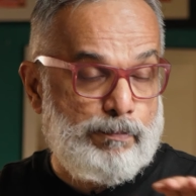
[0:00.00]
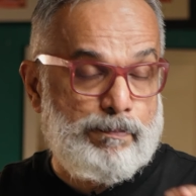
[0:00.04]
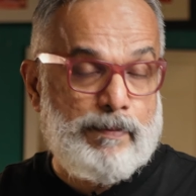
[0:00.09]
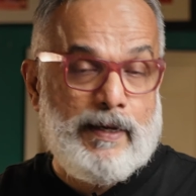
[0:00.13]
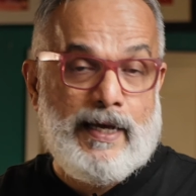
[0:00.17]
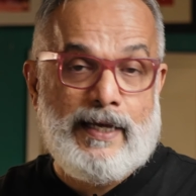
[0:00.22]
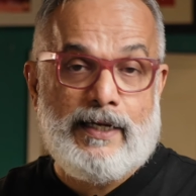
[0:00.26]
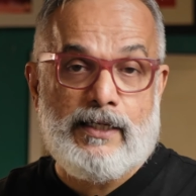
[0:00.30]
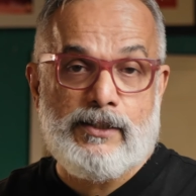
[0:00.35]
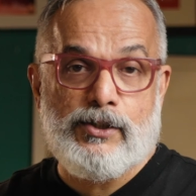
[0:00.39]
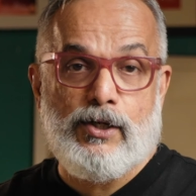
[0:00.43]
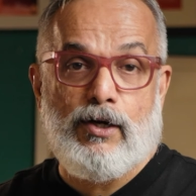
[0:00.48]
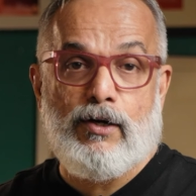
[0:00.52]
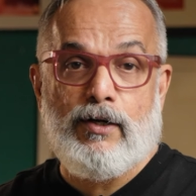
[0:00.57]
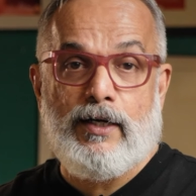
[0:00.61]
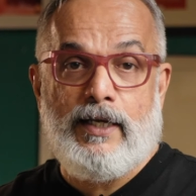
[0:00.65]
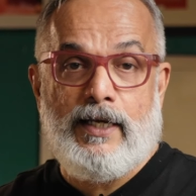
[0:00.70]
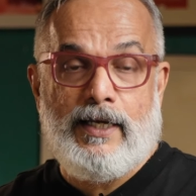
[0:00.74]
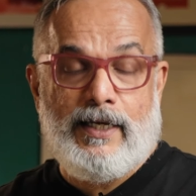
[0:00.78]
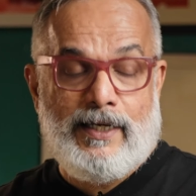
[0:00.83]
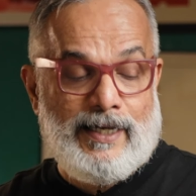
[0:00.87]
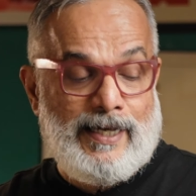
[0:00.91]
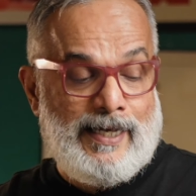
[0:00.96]

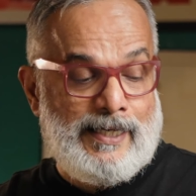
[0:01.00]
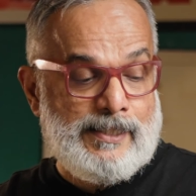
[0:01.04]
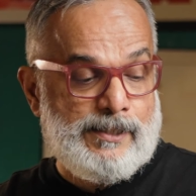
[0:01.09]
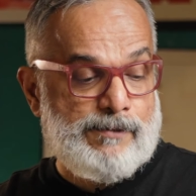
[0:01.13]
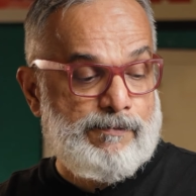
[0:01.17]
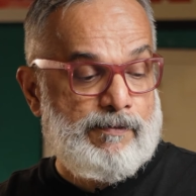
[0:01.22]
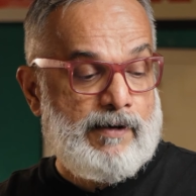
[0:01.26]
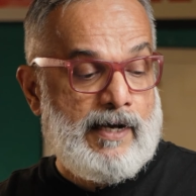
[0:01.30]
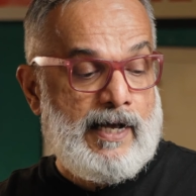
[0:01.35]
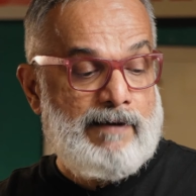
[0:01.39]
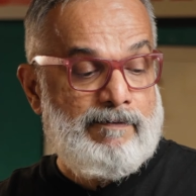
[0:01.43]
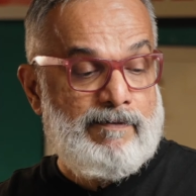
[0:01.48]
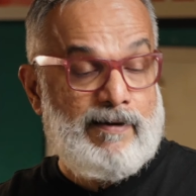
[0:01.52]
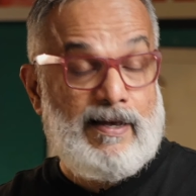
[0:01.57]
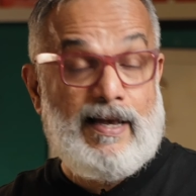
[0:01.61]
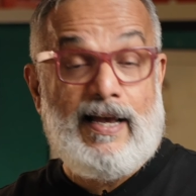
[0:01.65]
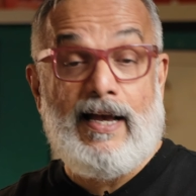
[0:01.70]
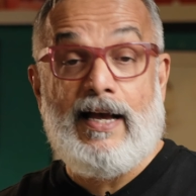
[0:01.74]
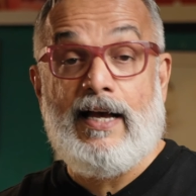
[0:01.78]
Panasonic S5